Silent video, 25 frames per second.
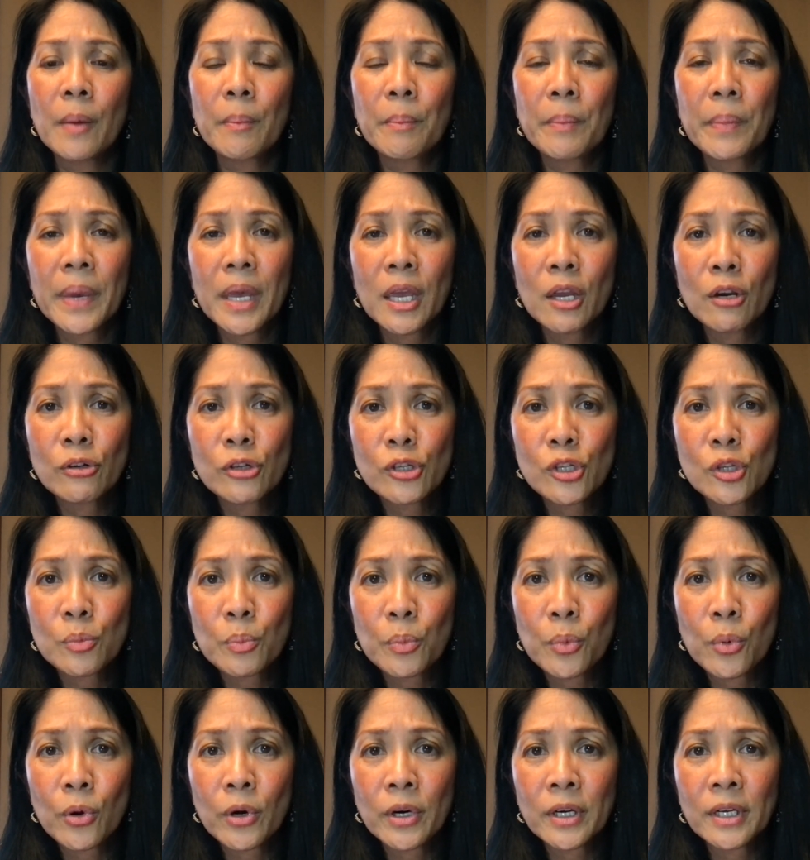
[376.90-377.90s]
Peer
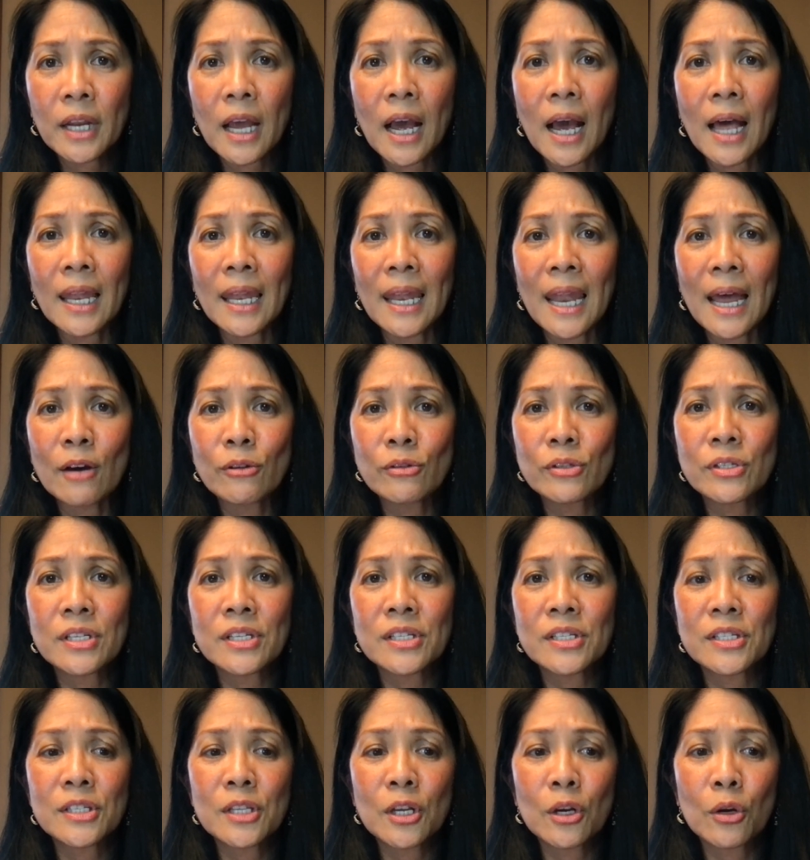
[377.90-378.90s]
support allows
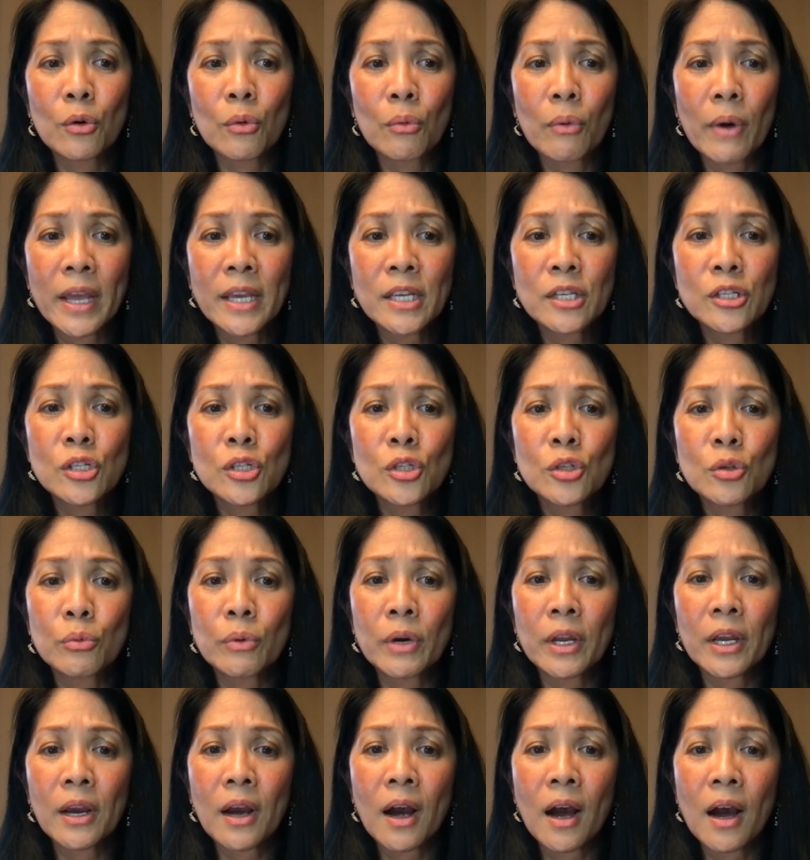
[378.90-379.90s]
us the grace to
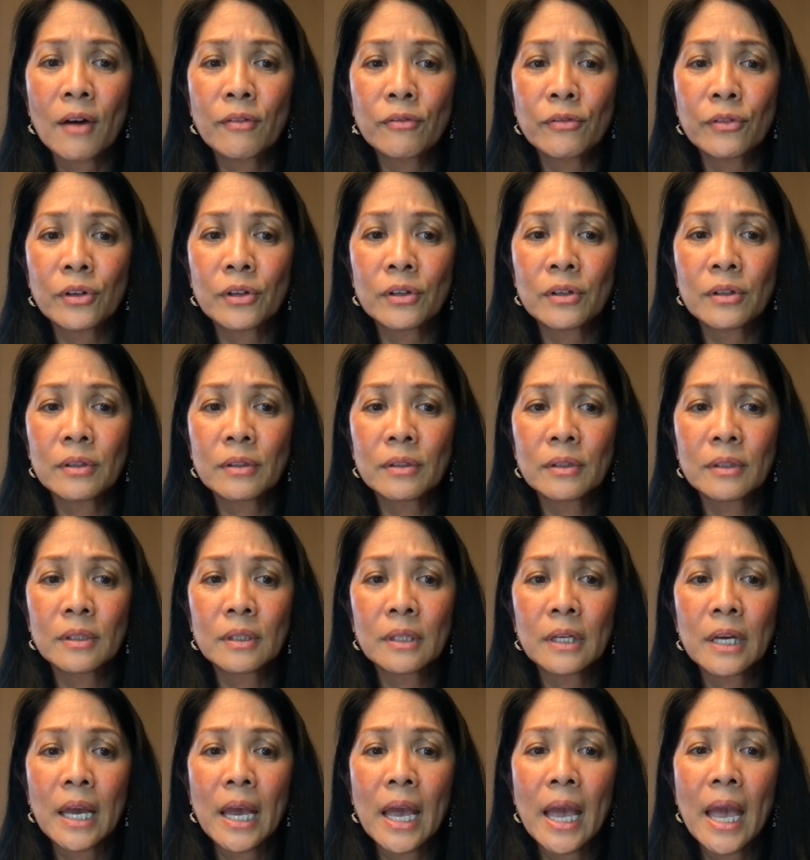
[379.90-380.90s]
recover
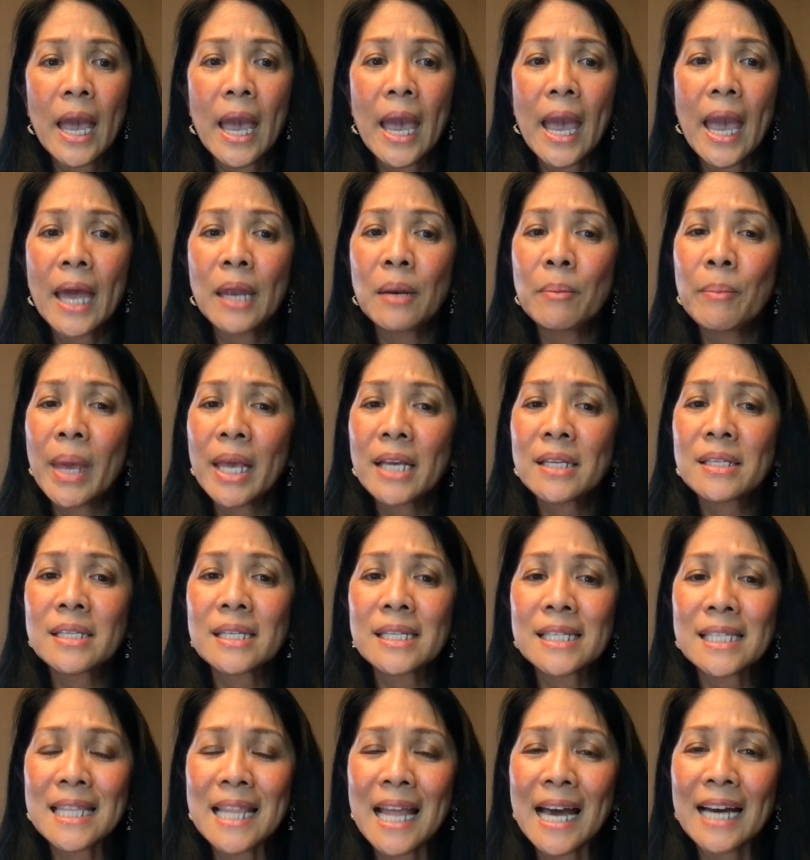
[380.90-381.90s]
and makes
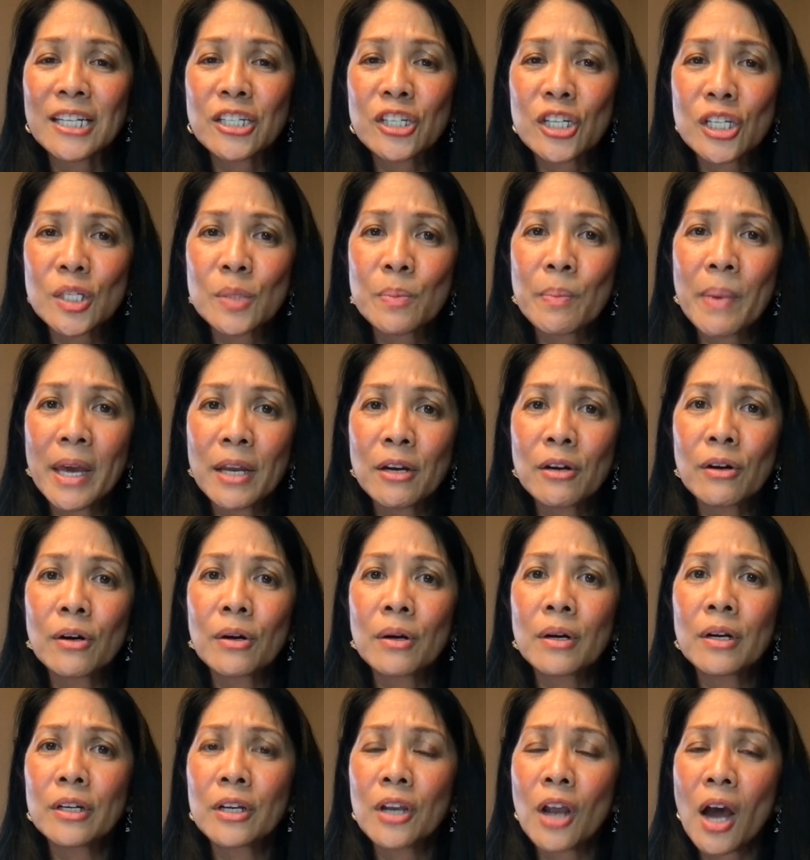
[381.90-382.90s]
us not just
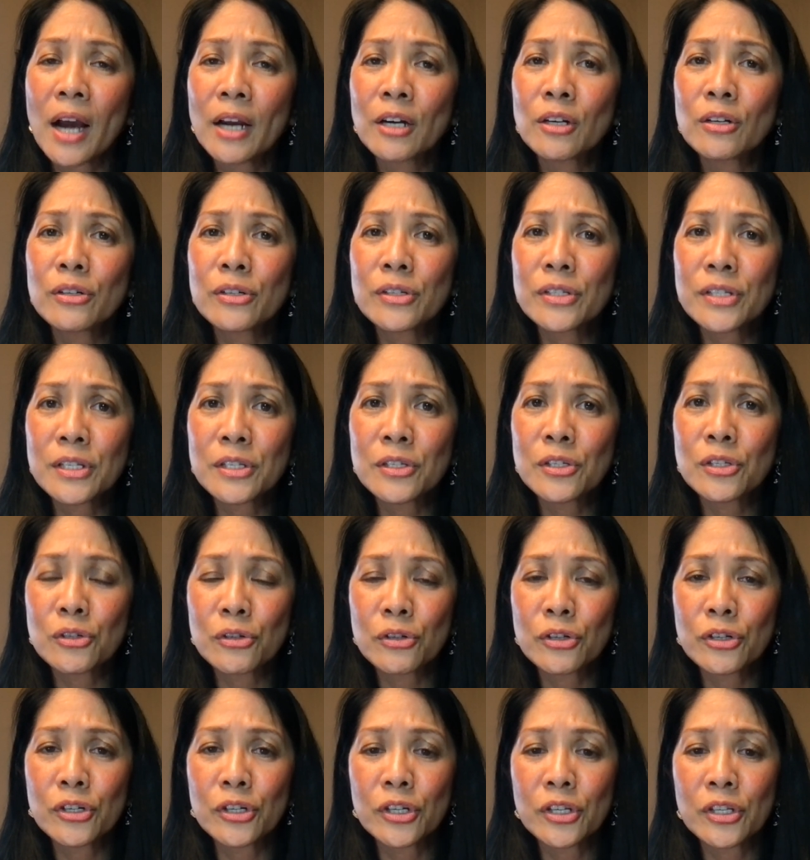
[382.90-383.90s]
better doctors and
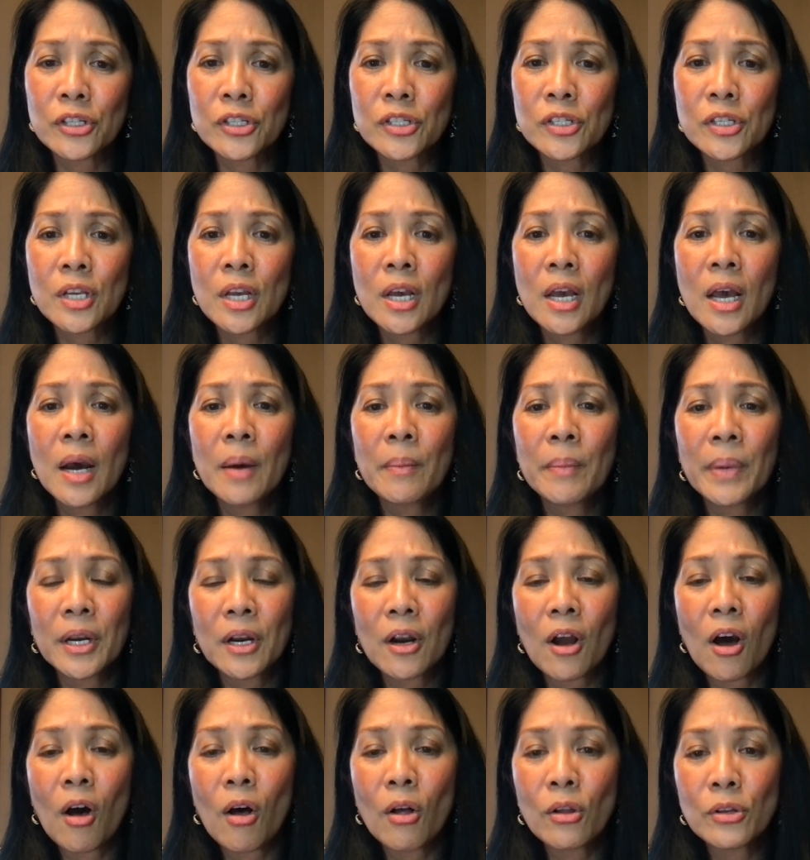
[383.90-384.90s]
surgeons,
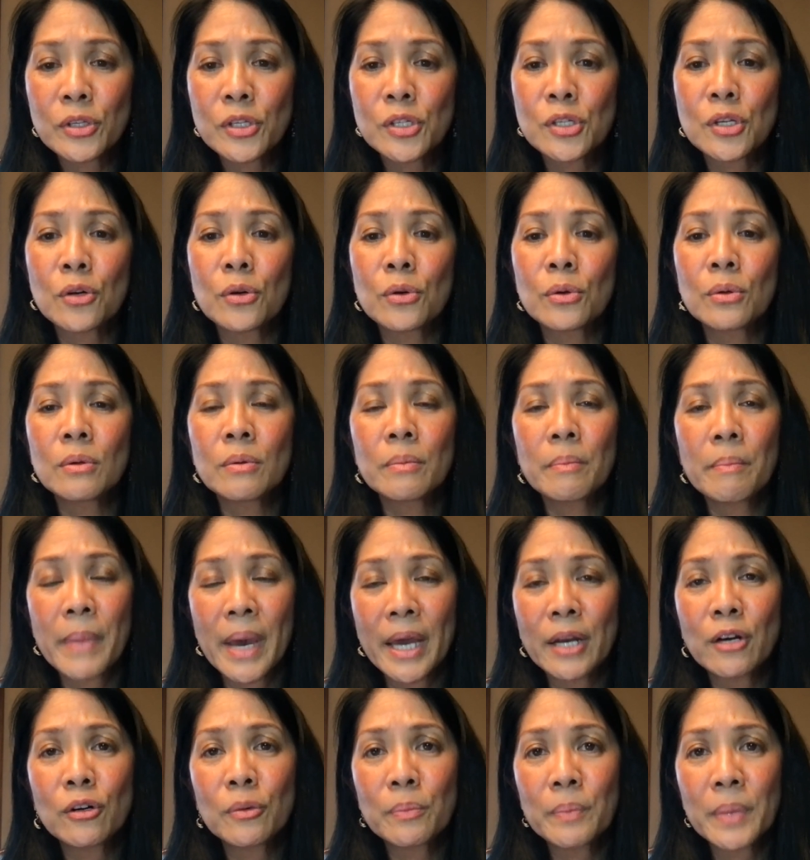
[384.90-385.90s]
but also
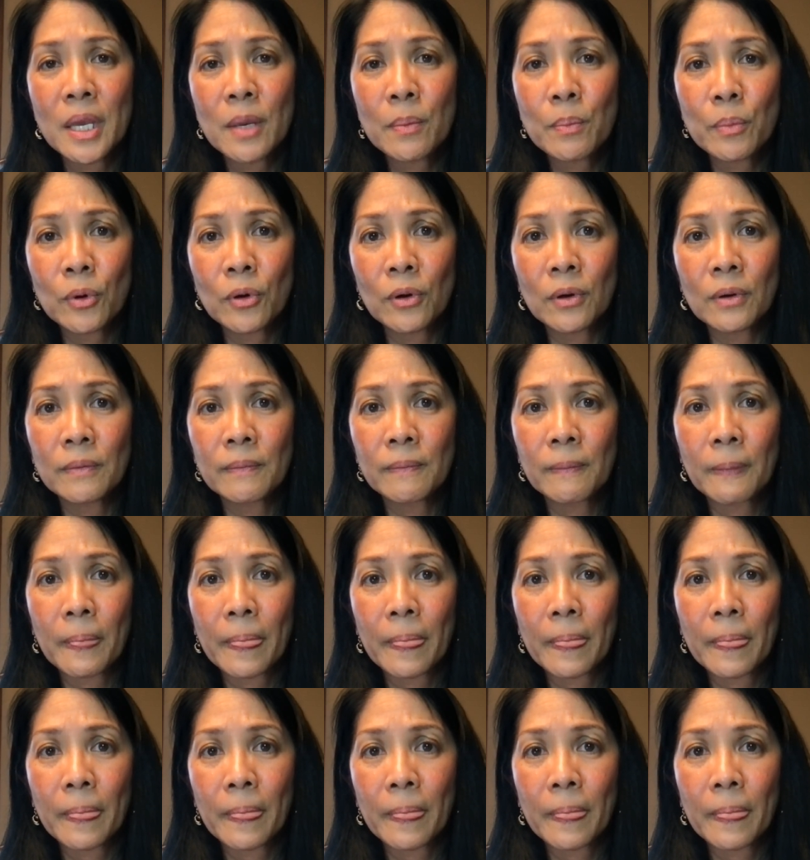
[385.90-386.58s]
better people.